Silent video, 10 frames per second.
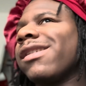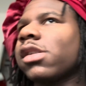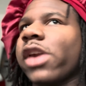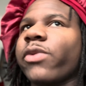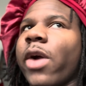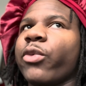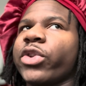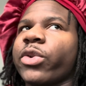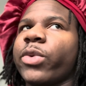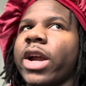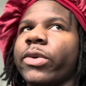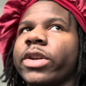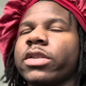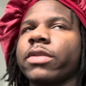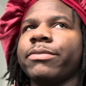That's why I risk what I
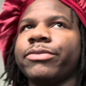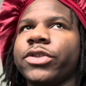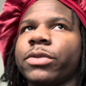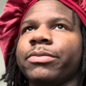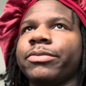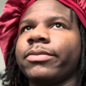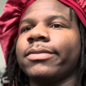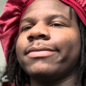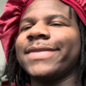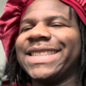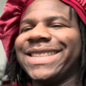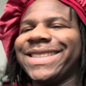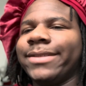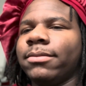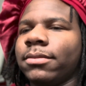risk. So,
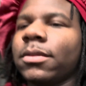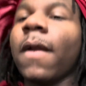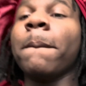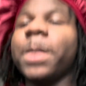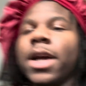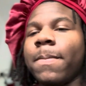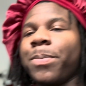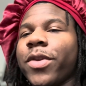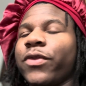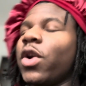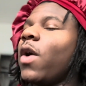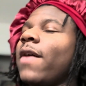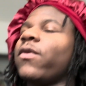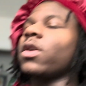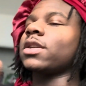but if you don't
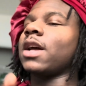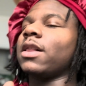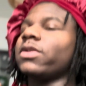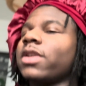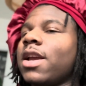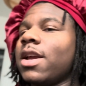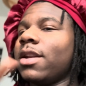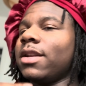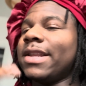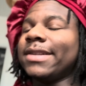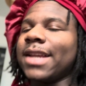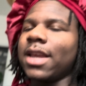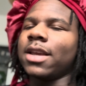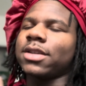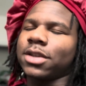have $400, then
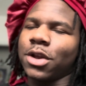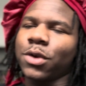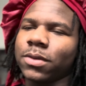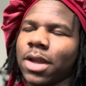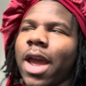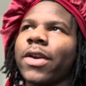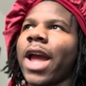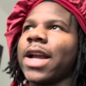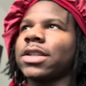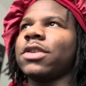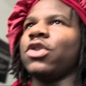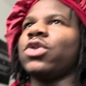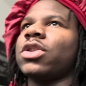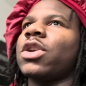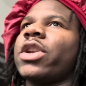take it slow. Actually
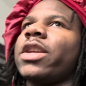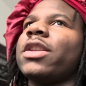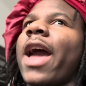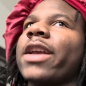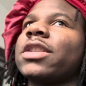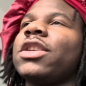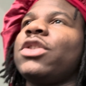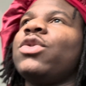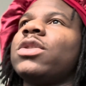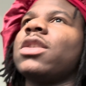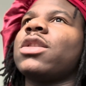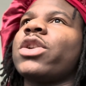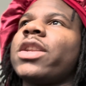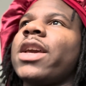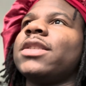use your 30. Actually use the
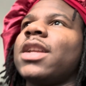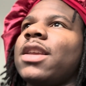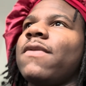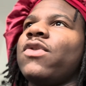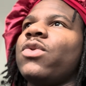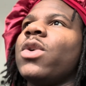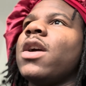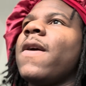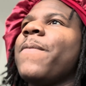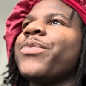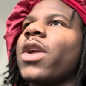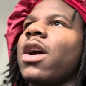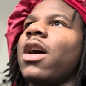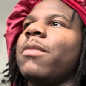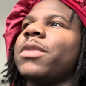30 days they give you.
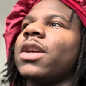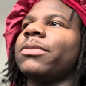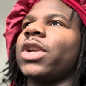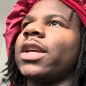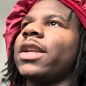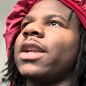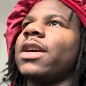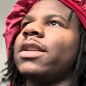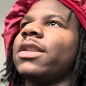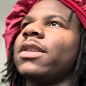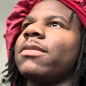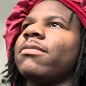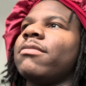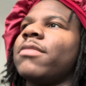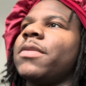I'm trying to get it done in the
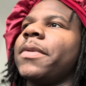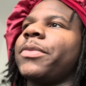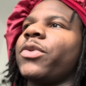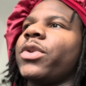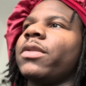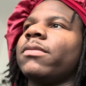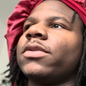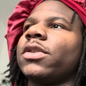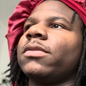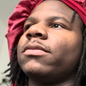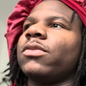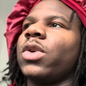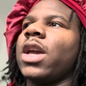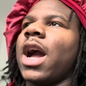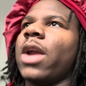minimum 3. So
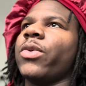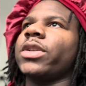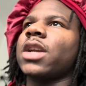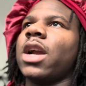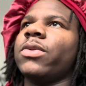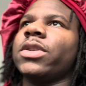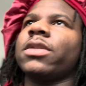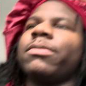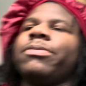we high risk, high risk.